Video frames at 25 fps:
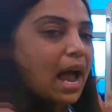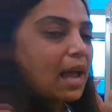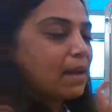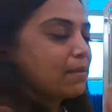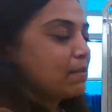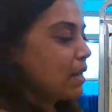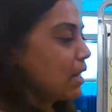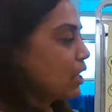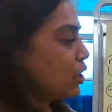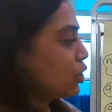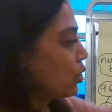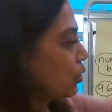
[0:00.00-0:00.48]
I
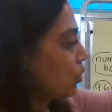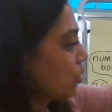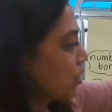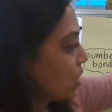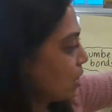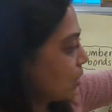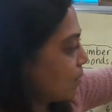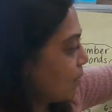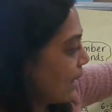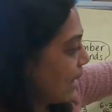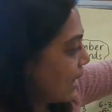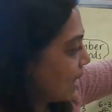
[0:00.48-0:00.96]
make sure the
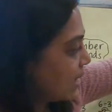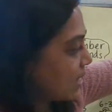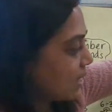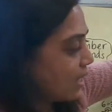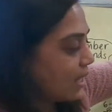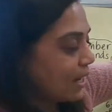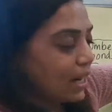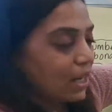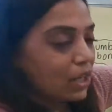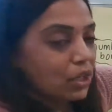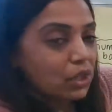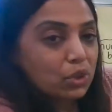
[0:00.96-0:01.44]
space
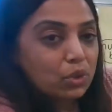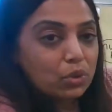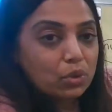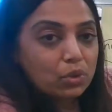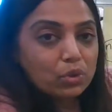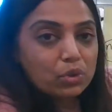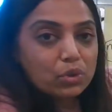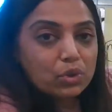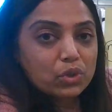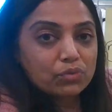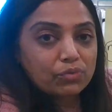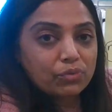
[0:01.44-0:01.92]
that I
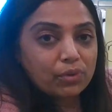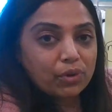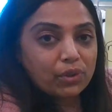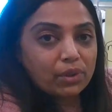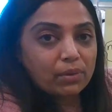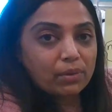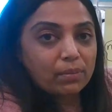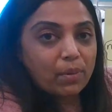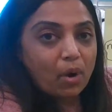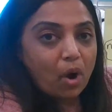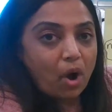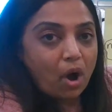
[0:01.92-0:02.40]
use for
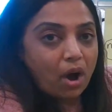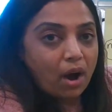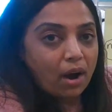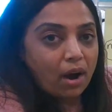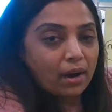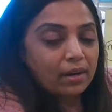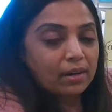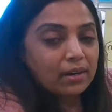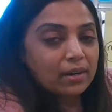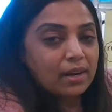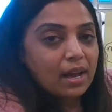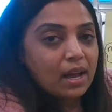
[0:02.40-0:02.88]
the
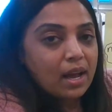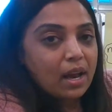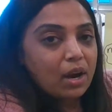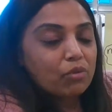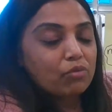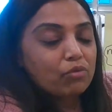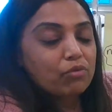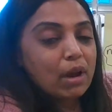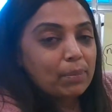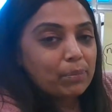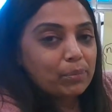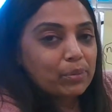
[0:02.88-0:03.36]
bar
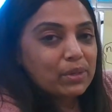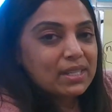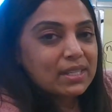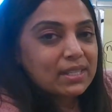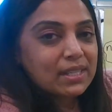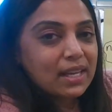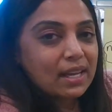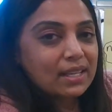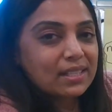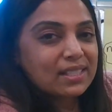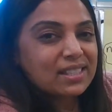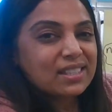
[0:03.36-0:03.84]

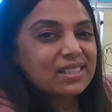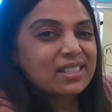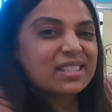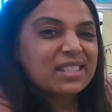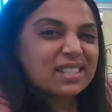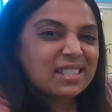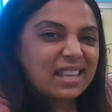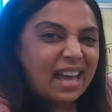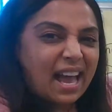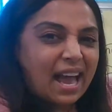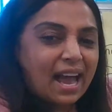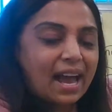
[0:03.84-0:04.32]
represents the
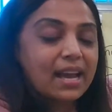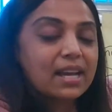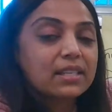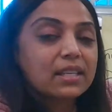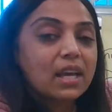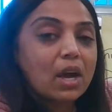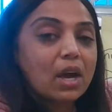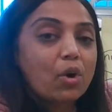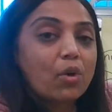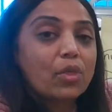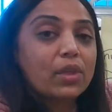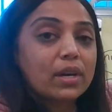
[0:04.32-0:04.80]
size
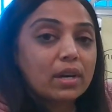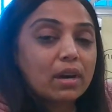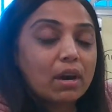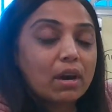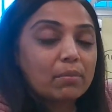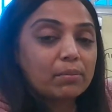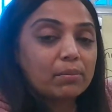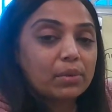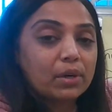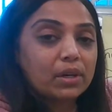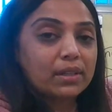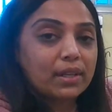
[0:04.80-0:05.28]
of the
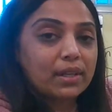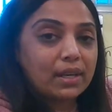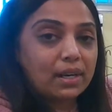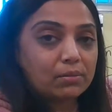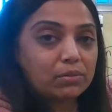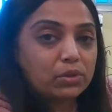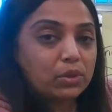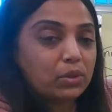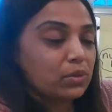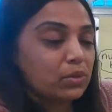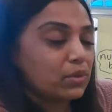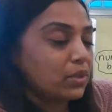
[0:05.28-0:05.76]
number that
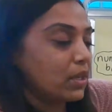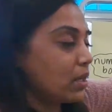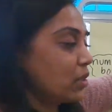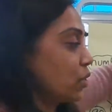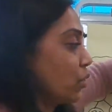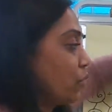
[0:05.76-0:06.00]
I'm using.